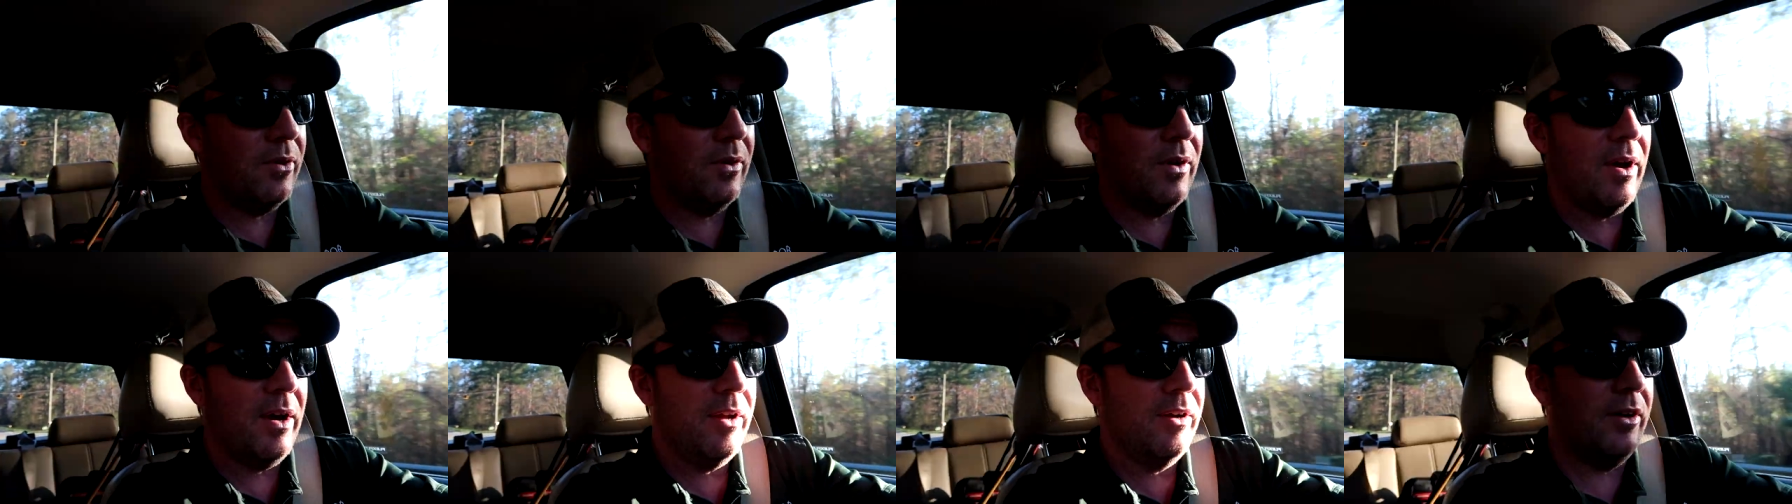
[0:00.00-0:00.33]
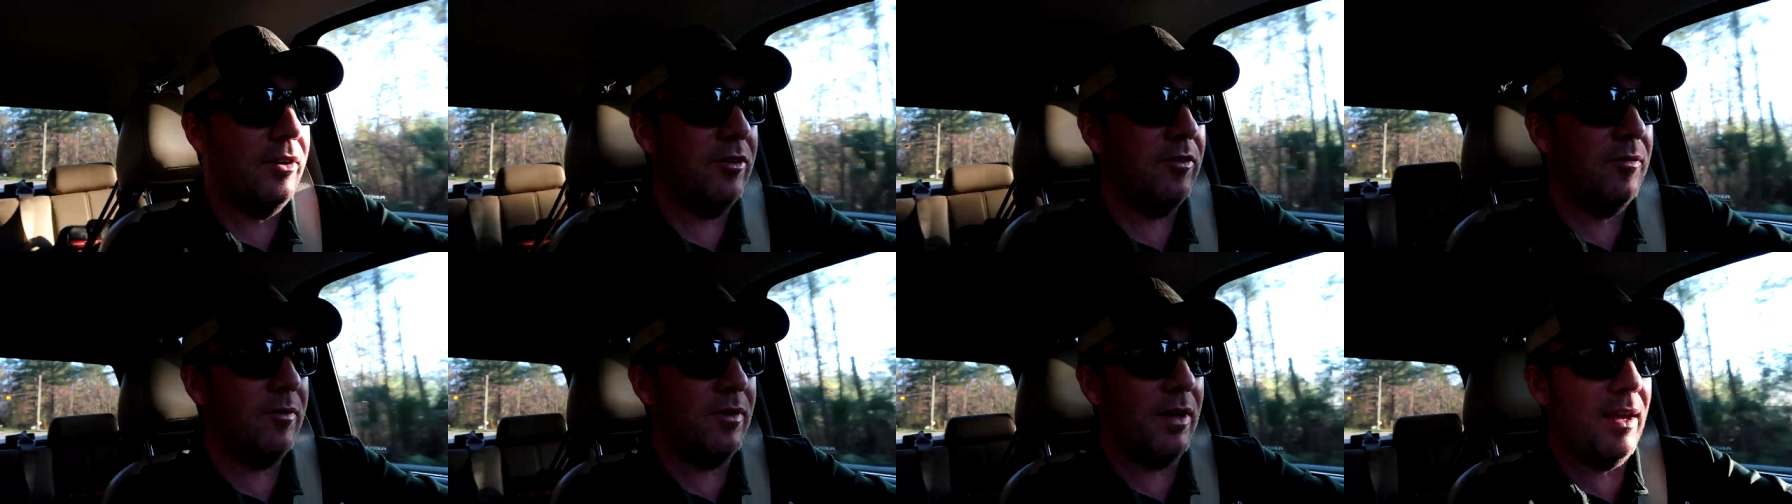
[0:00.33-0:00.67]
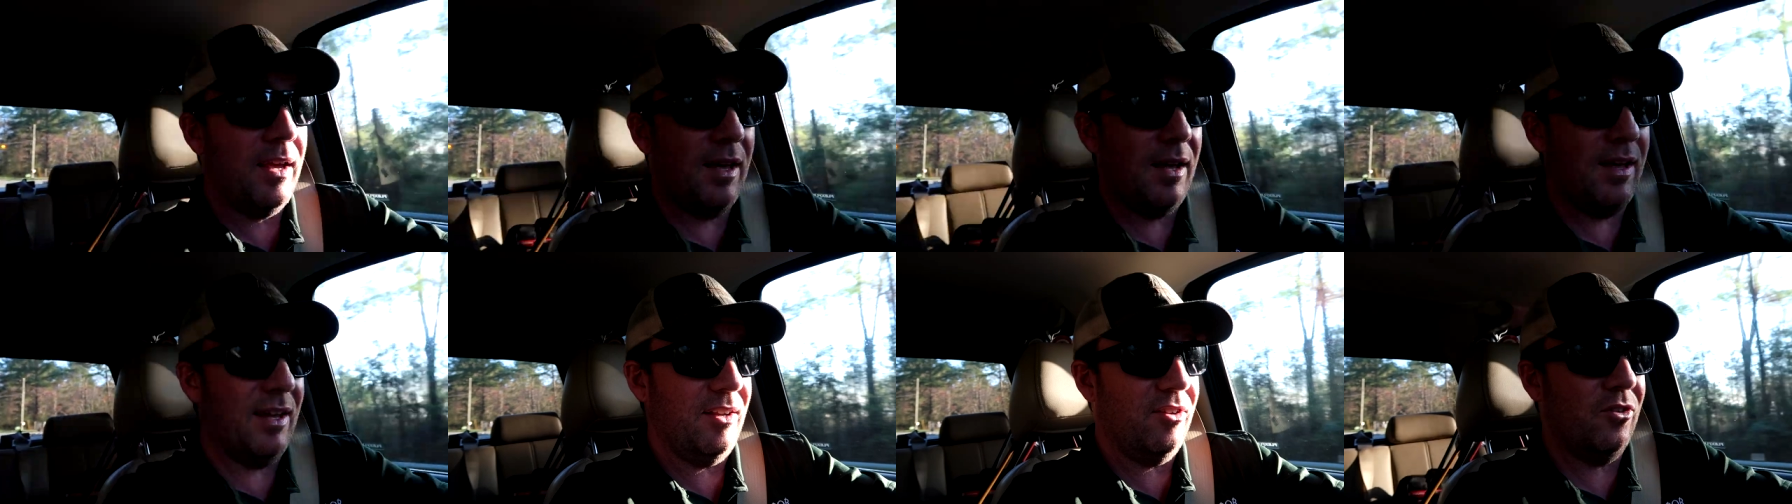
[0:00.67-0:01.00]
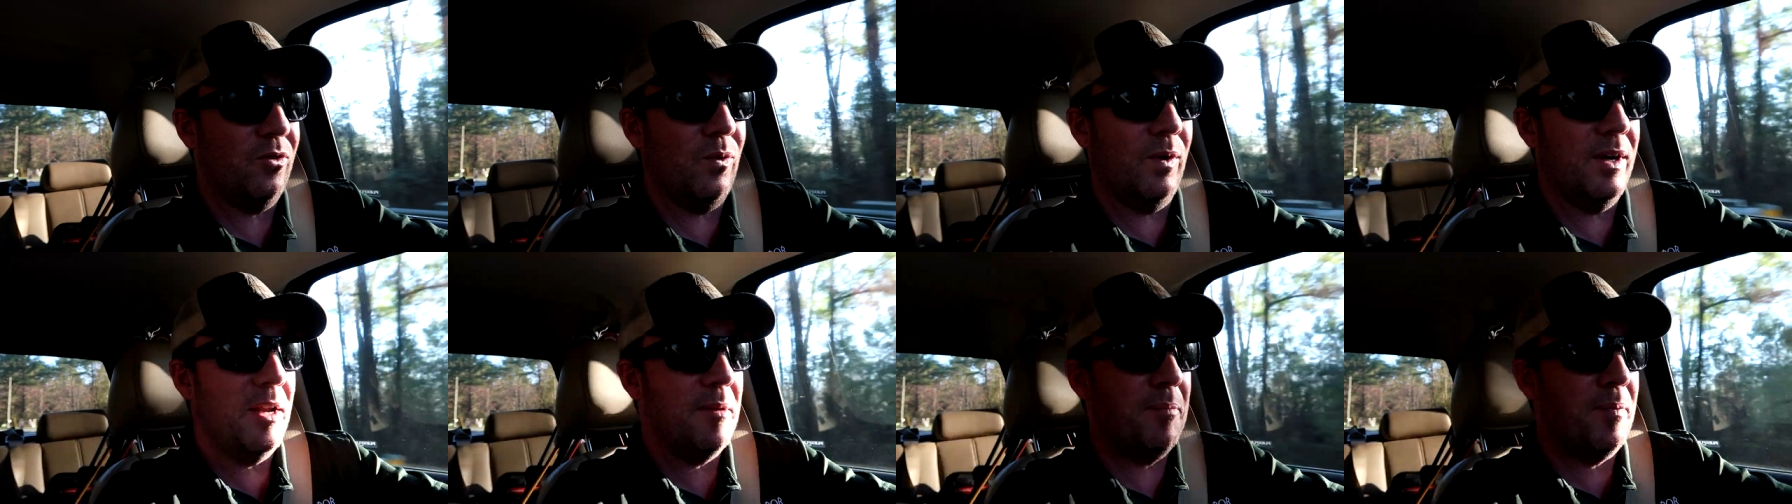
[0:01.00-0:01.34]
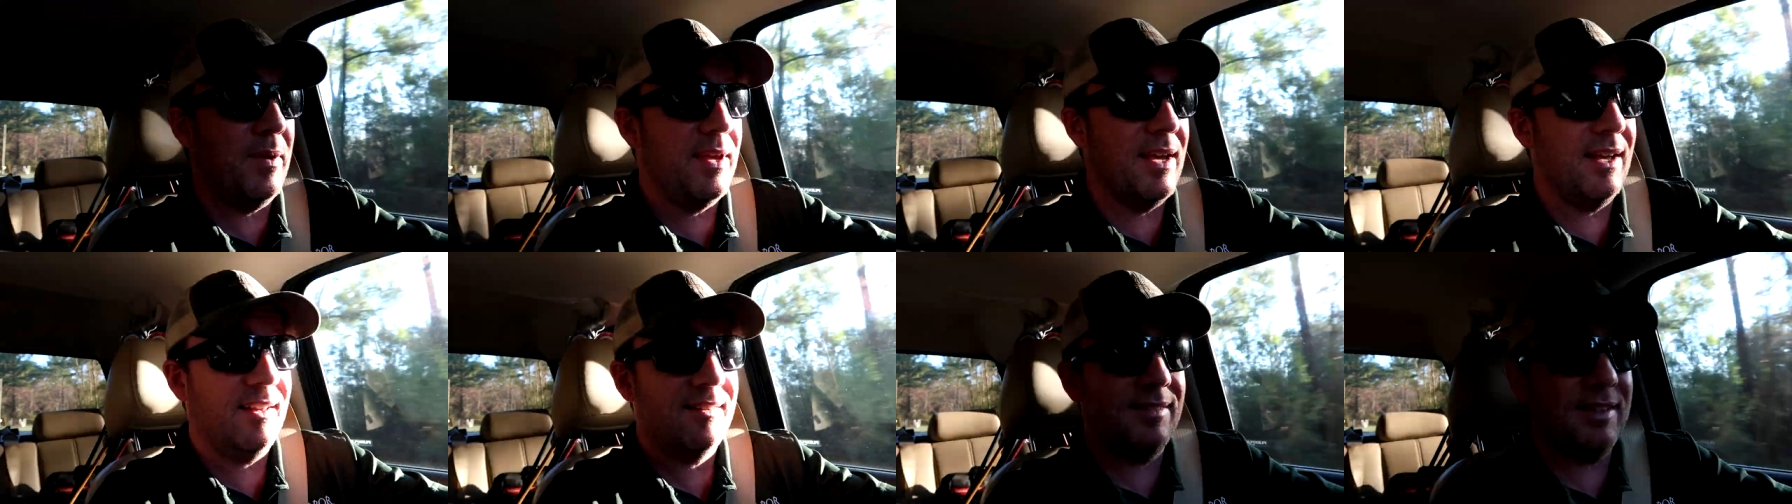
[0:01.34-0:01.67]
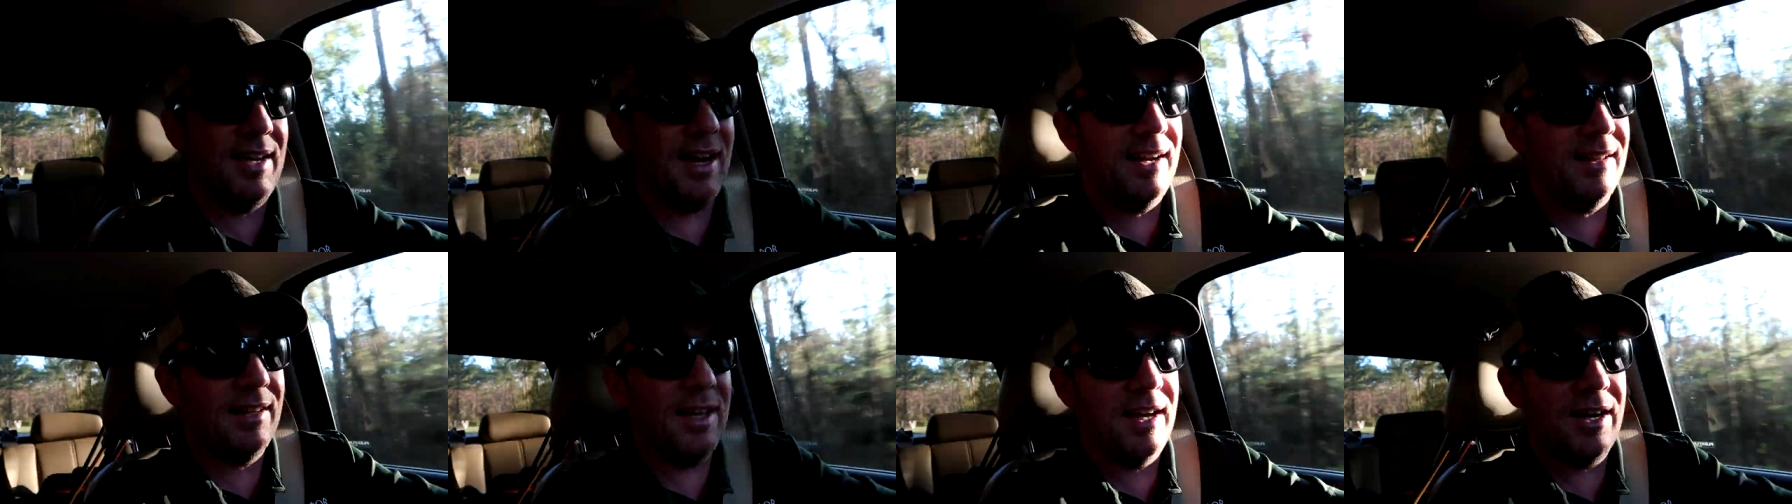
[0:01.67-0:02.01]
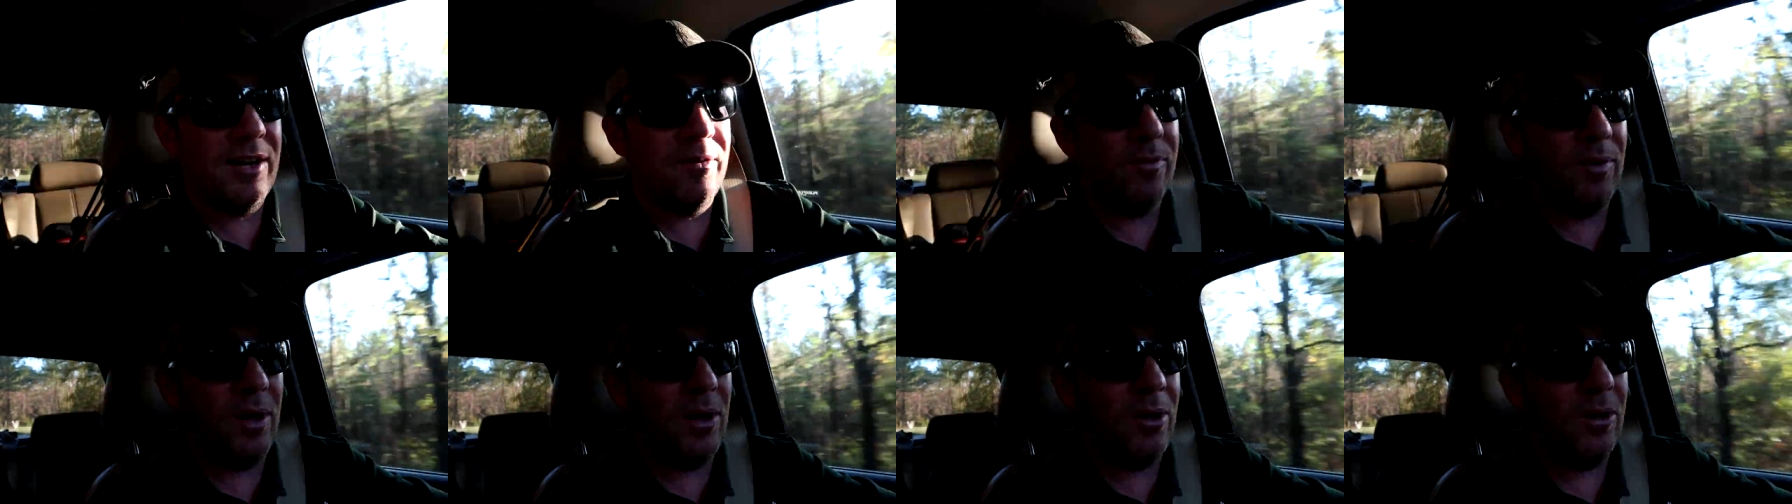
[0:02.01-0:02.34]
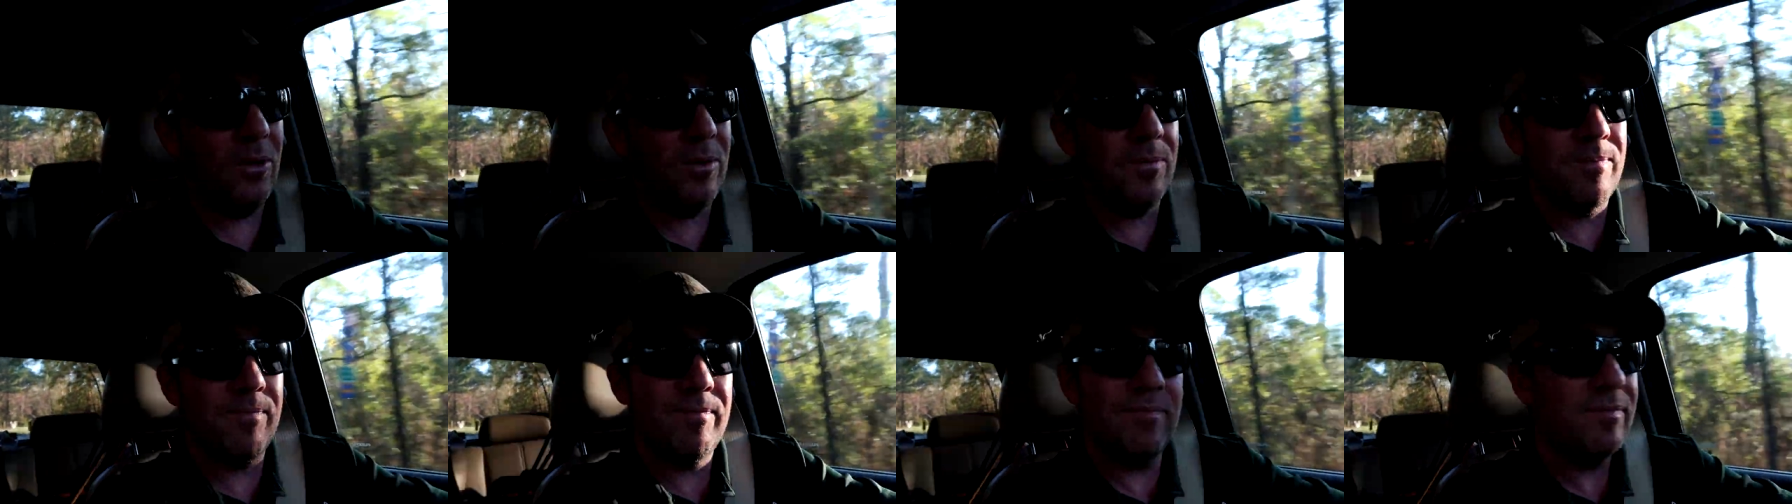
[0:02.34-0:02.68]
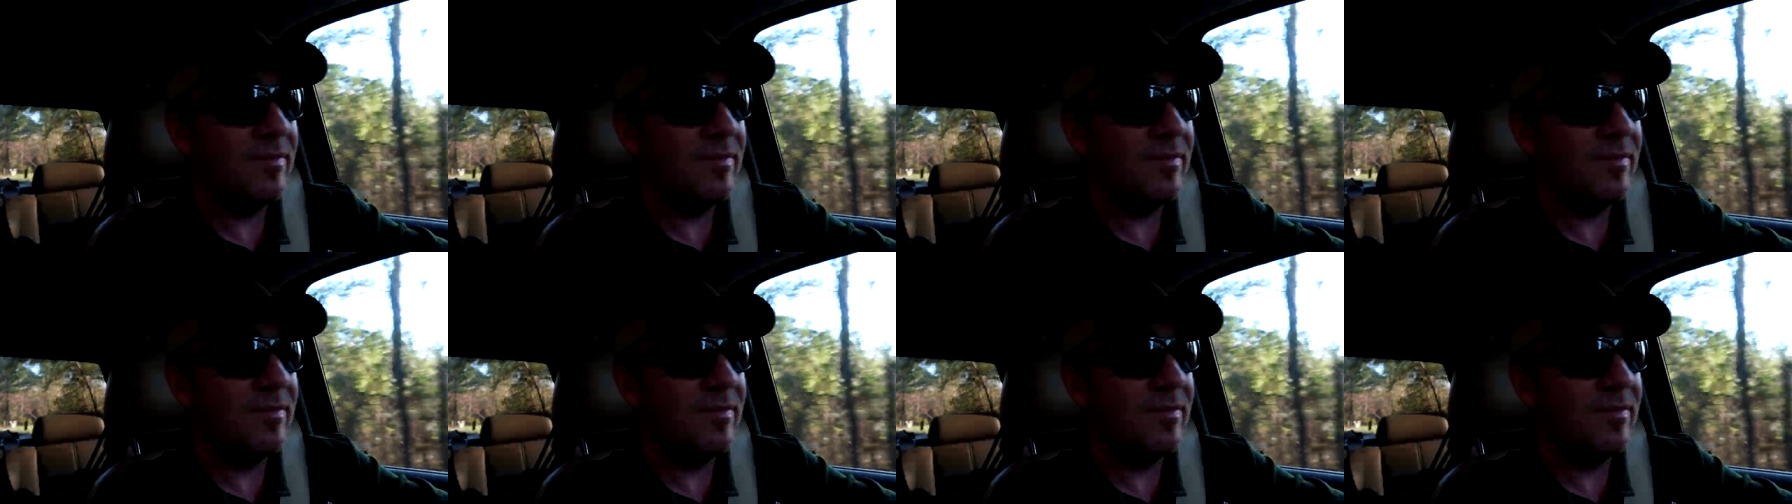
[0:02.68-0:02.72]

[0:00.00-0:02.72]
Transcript: to 120 PSI and let it roll,